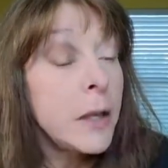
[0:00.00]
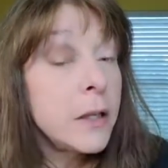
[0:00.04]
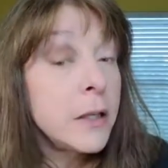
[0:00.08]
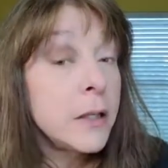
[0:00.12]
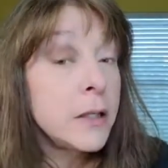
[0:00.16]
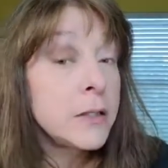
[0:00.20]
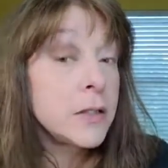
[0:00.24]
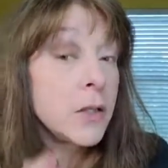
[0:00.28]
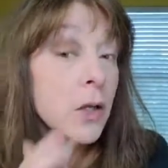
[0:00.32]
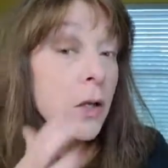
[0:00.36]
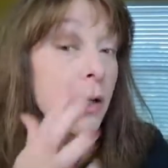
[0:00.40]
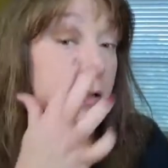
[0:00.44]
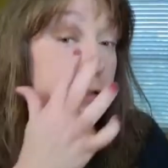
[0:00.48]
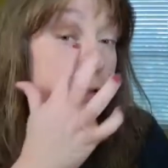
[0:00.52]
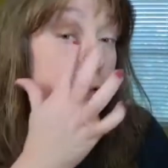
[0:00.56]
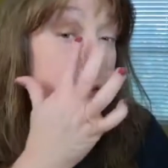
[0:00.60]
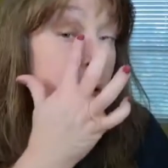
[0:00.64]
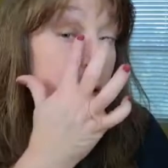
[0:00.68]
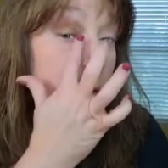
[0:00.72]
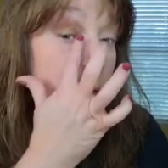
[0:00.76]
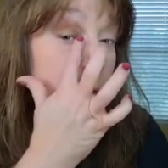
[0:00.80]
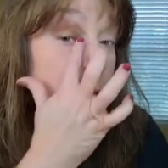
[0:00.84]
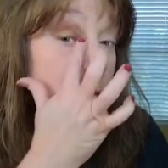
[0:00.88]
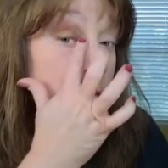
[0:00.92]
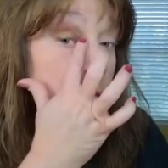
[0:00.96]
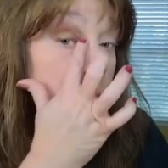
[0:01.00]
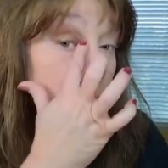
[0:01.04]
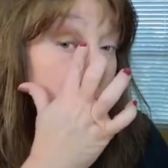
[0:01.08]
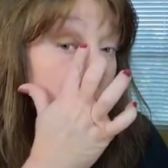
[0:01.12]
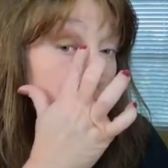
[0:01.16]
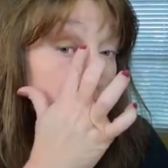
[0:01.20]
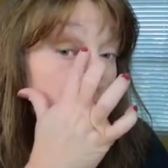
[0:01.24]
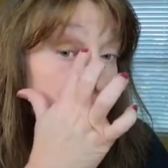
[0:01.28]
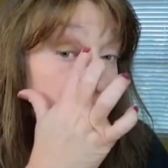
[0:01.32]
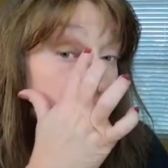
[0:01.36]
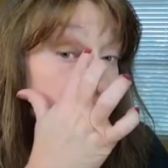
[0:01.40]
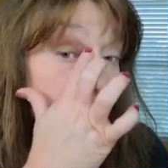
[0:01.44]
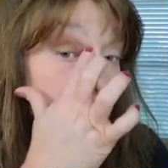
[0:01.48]
it's also
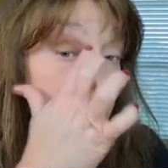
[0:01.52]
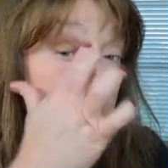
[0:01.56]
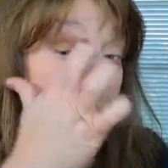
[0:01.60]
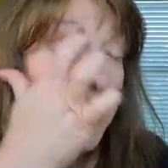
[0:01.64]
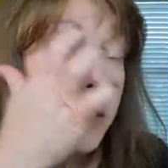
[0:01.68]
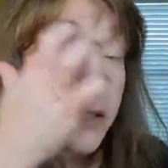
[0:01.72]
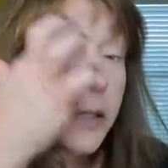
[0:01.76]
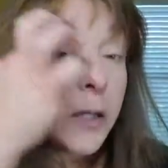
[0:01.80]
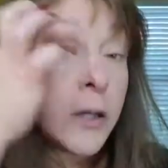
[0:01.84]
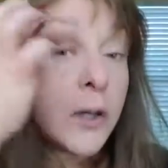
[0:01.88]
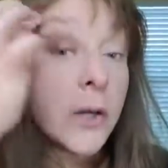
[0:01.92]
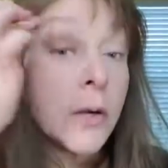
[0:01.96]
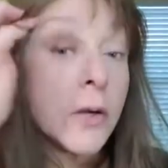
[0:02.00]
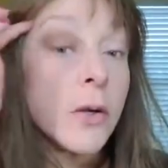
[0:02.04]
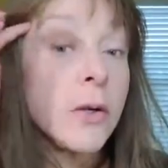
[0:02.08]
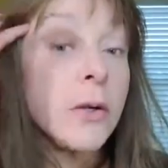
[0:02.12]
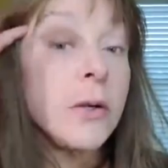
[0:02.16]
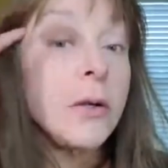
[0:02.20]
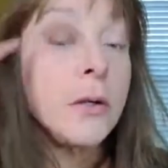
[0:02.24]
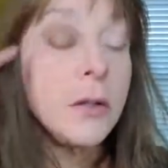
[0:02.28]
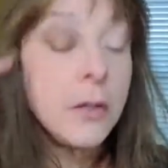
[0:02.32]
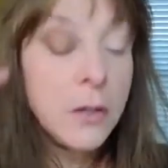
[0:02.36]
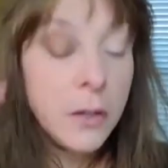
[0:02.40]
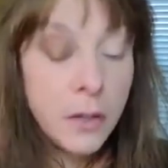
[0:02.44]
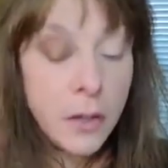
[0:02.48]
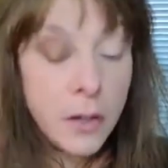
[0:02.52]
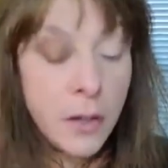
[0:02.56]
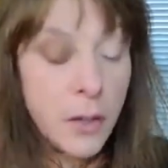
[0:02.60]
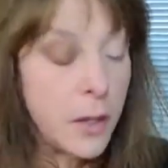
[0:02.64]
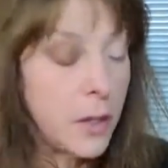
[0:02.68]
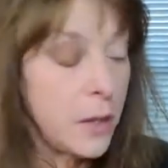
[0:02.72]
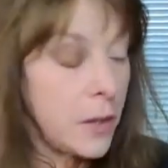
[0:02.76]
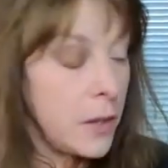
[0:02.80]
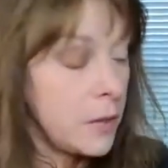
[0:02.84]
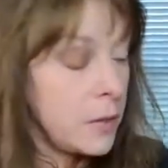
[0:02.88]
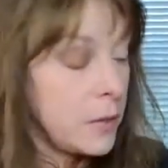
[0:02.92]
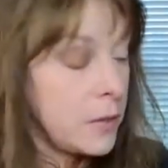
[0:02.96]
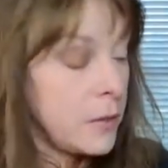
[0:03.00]
darker in here
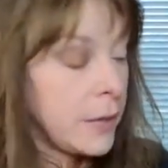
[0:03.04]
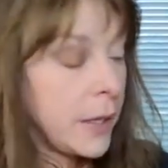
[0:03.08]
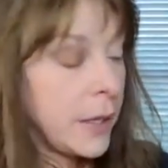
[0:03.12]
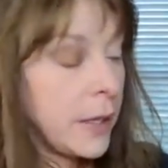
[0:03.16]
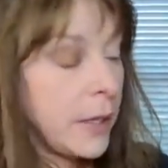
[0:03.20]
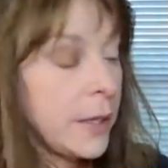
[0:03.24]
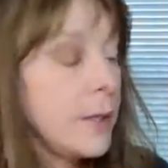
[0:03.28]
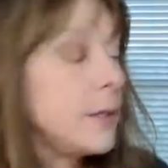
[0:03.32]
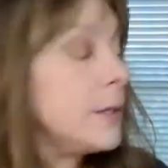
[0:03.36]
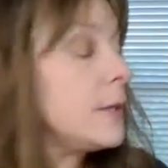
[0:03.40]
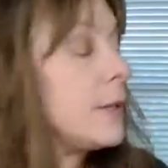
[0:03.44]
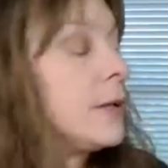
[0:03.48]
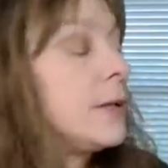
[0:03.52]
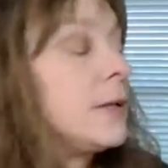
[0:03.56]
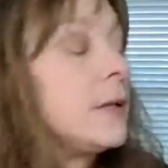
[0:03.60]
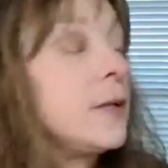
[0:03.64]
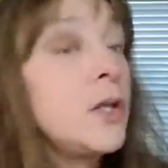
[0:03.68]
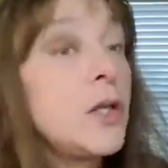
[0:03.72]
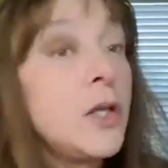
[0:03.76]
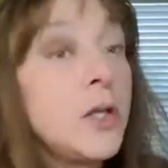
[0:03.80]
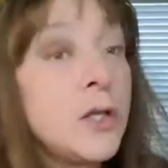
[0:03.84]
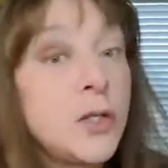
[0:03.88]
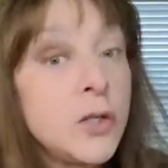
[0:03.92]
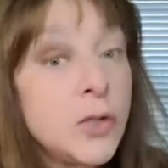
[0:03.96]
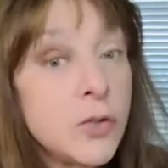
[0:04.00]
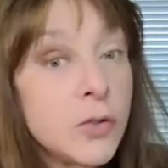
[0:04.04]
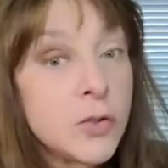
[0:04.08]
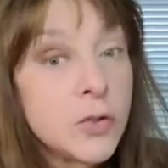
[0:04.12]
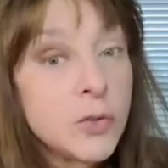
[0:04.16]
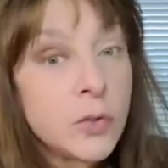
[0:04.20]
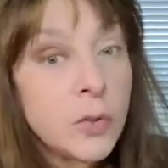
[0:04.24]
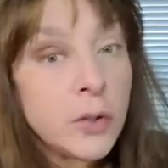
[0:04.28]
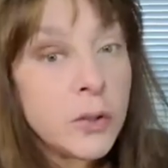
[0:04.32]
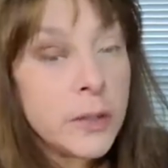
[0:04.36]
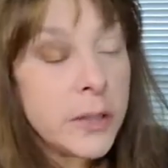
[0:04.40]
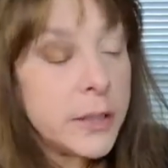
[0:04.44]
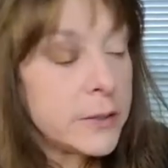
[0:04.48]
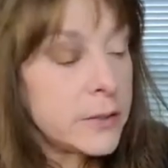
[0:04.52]
than
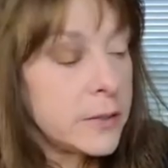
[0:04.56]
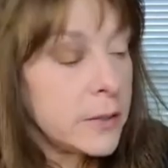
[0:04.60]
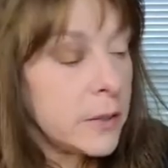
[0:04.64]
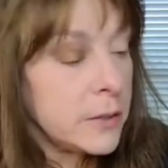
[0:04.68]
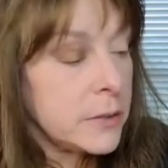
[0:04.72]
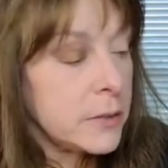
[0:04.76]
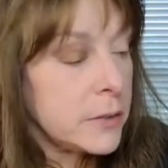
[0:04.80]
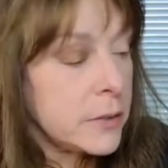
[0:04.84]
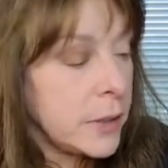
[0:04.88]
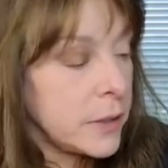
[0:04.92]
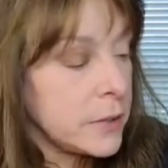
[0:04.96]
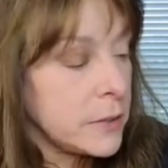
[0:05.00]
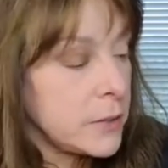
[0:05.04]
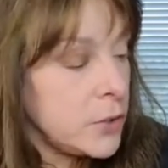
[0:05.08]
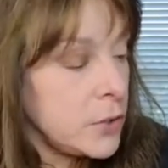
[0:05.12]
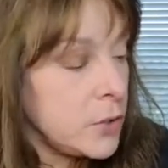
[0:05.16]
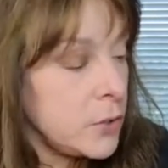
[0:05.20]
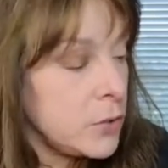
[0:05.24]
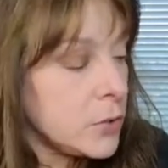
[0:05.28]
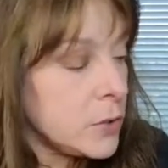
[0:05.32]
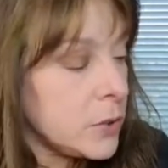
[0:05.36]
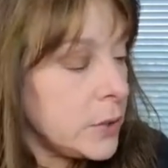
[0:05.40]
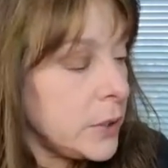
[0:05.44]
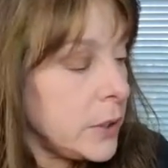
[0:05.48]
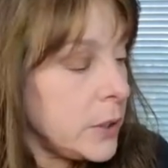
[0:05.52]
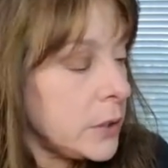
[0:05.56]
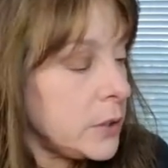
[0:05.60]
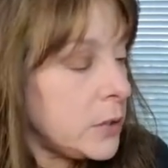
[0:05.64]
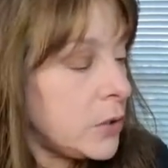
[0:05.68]
usual. That's usually a